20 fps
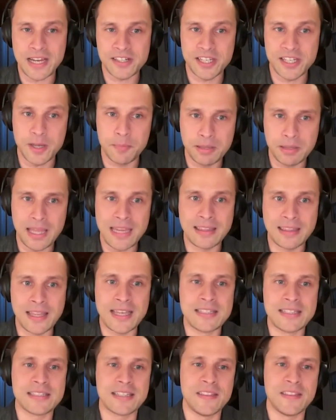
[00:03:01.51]
to actually apply
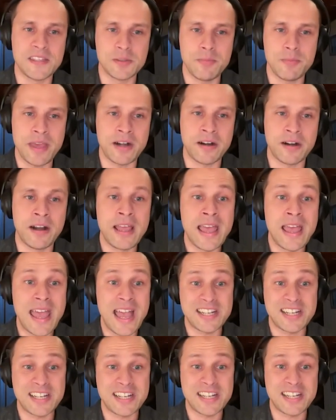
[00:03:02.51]
lights in this manner,
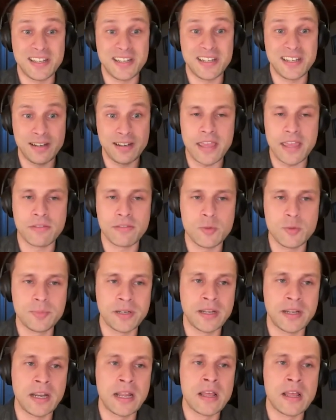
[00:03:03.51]
actually in high
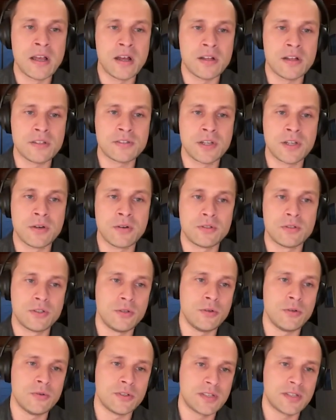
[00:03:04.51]
throughput, also
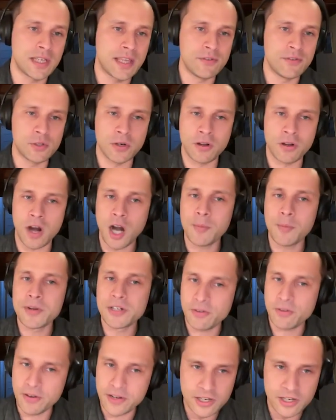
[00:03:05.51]
to give you sort of
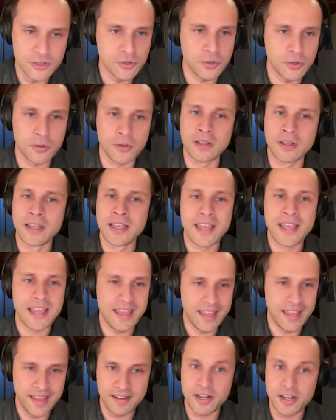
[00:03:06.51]
arbitrary control
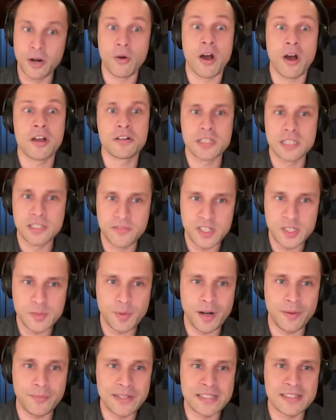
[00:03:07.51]
in hundreds of
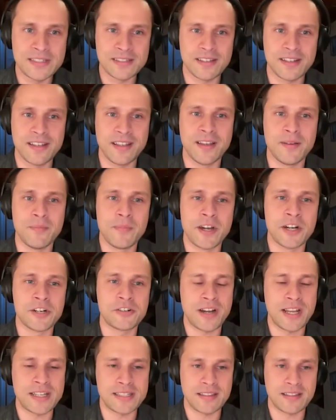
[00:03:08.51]
experiments
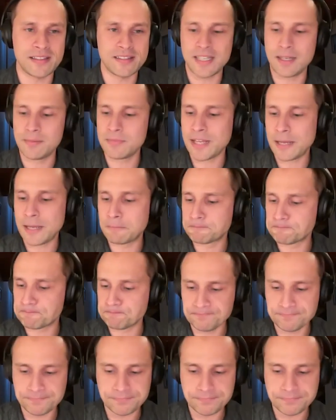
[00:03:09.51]
miniaturized at the same time.